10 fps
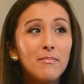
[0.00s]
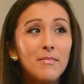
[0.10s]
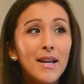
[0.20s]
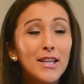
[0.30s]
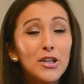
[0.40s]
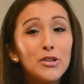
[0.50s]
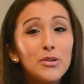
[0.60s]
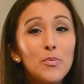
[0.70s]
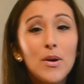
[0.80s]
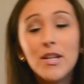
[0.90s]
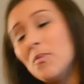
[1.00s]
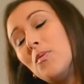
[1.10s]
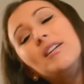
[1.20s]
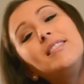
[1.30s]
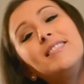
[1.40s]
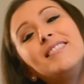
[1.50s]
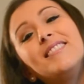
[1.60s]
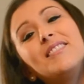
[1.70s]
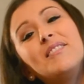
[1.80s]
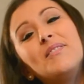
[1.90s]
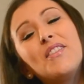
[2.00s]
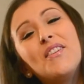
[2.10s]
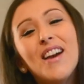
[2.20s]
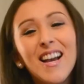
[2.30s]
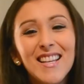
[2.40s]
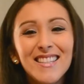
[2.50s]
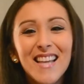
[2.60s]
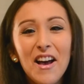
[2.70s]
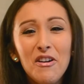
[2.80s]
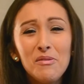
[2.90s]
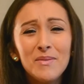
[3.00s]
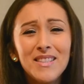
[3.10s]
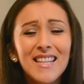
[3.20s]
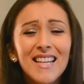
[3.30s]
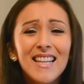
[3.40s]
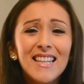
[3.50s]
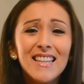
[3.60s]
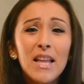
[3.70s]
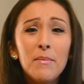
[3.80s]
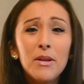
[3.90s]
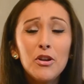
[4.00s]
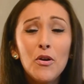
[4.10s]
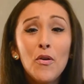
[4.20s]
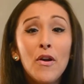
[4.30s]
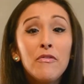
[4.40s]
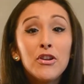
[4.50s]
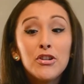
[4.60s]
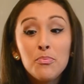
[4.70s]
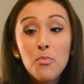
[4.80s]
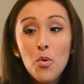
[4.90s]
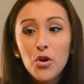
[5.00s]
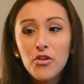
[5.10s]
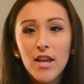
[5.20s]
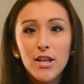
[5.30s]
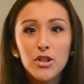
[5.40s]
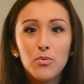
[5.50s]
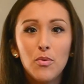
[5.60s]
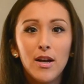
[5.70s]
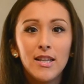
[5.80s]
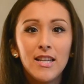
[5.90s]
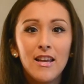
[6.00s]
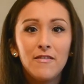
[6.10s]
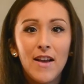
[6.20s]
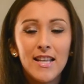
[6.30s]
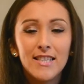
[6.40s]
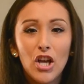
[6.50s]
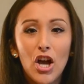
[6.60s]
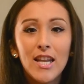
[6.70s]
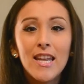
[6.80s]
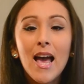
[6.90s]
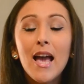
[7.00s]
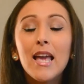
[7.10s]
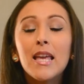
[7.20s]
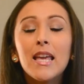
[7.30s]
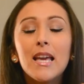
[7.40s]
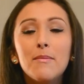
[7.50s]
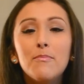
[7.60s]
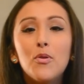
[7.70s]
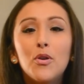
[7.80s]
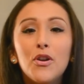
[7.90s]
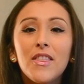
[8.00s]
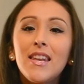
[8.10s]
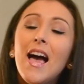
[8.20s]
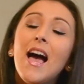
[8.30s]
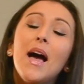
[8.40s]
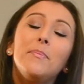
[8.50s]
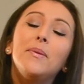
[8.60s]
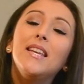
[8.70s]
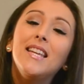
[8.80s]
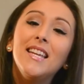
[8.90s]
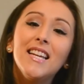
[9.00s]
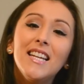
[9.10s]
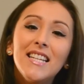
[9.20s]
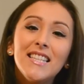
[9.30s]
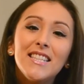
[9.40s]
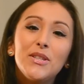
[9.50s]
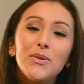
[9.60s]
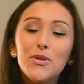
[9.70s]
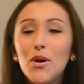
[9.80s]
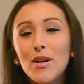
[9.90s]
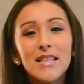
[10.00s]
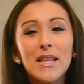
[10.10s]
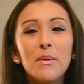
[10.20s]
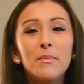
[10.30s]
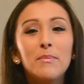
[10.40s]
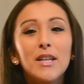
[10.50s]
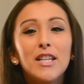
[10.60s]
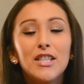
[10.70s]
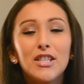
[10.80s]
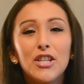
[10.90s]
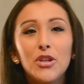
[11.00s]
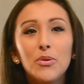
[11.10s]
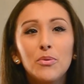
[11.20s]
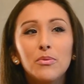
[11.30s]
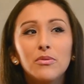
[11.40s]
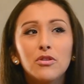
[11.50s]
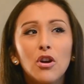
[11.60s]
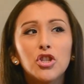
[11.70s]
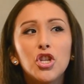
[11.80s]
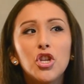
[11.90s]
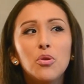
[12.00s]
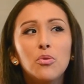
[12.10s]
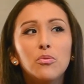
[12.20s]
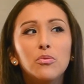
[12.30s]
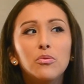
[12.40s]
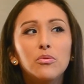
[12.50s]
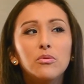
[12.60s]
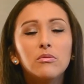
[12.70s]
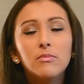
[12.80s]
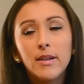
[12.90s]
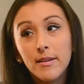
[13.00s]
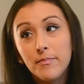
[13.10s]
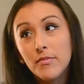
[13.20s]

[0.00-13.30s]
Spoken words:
my little one-on-one with you guys helped. Let me know if there's more things you want advice on, and I am more than happy to talk to them, talk to you. Wait,